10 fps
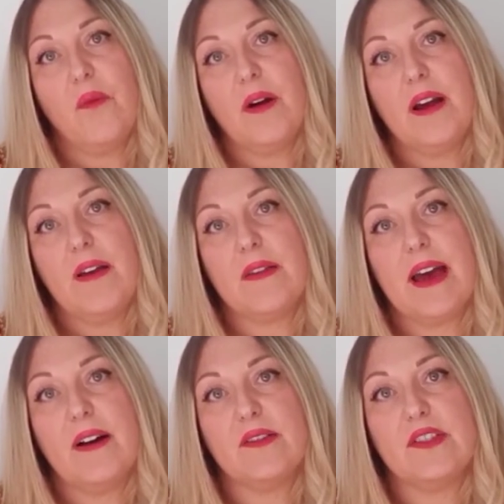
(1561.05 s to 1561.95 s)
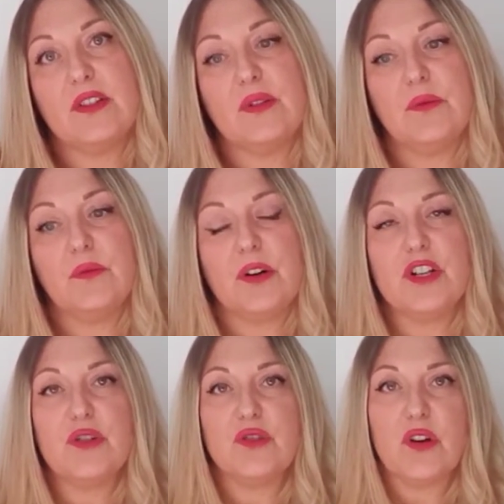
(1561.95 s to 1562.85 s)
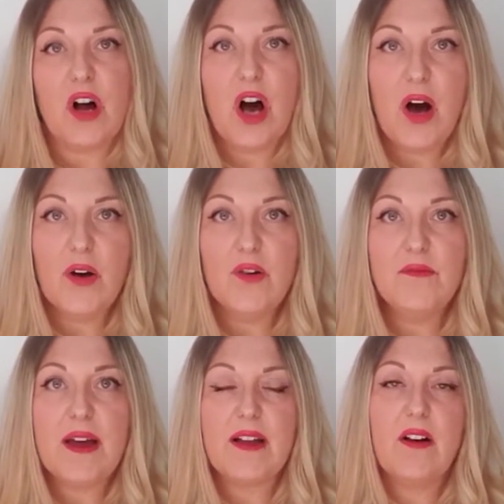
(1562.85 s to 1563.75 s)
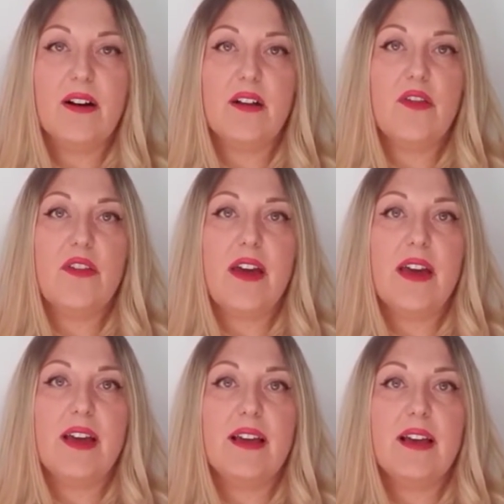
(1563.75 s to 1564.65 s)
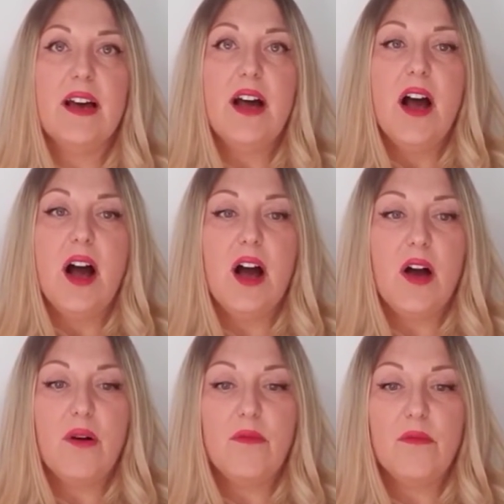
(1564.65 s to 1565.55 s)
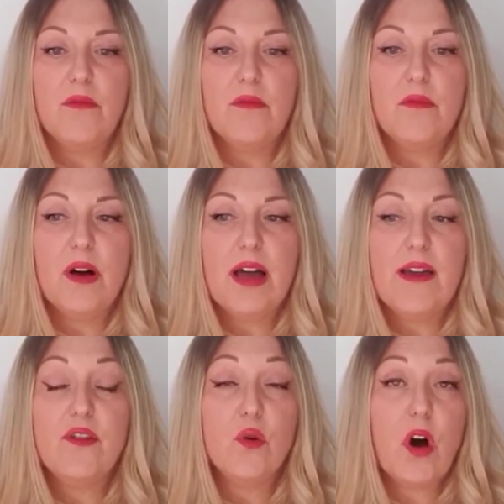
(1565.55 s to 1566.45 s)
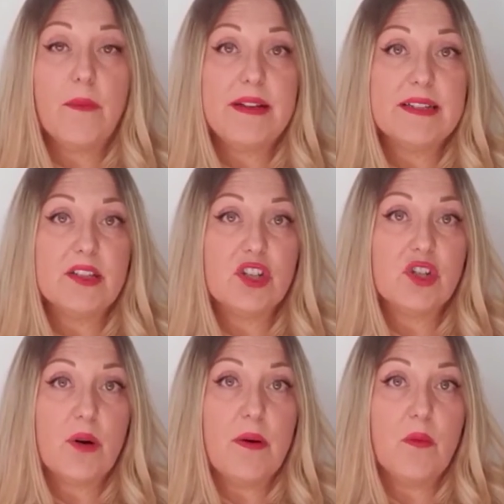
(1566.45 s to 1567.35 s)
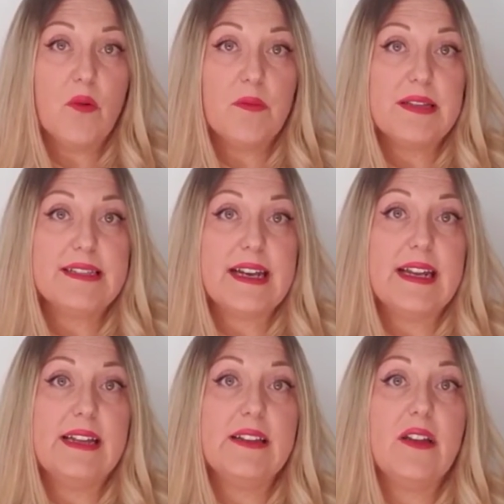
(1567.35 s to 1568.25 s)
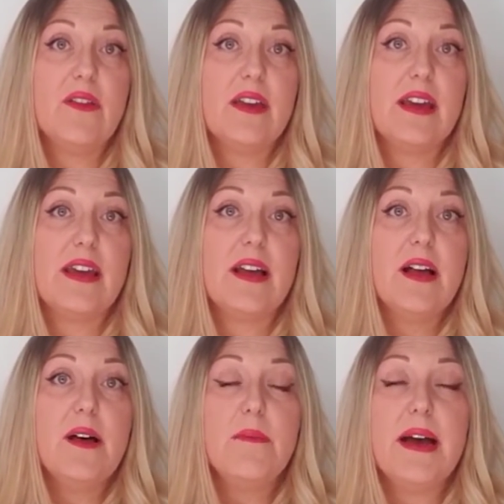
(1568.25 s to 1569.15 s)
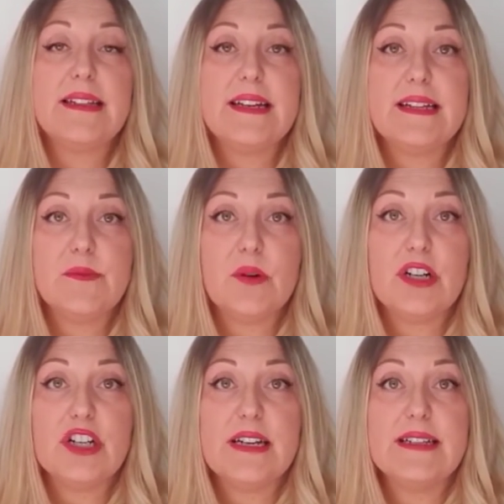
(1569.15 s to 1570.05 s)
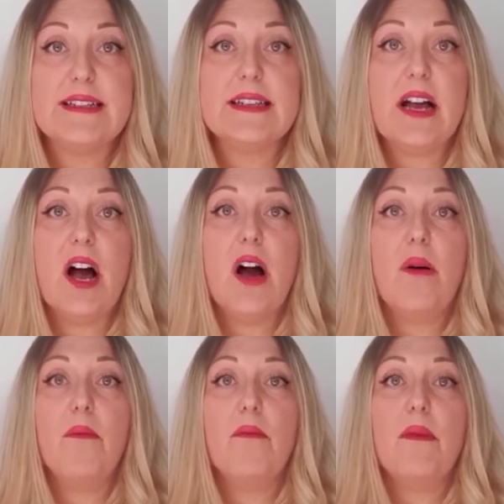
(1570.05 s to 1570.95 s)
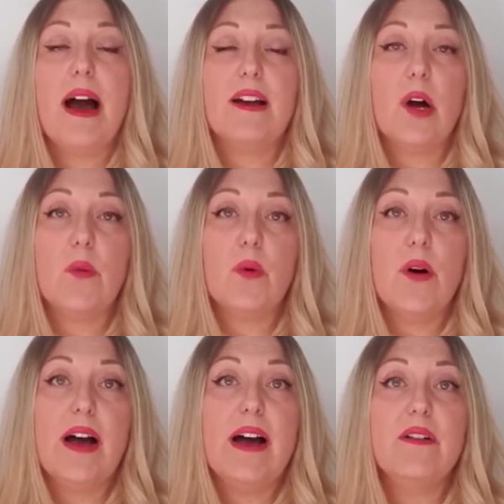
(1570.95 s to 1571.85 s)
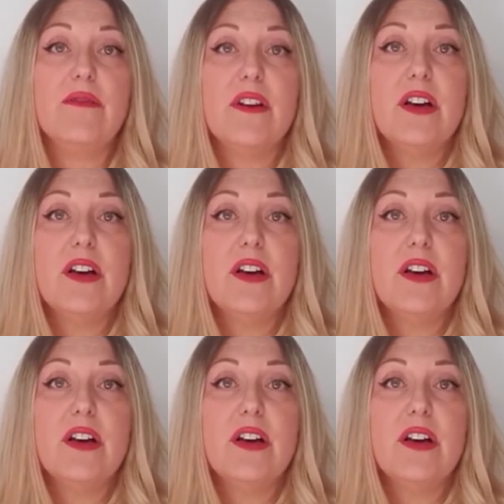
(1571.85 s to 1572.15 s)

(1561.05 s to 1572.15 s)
with how to brush your dog at home, that kind of thing. If you come into the shop, I will be selling the pet teaser brushes, and I will have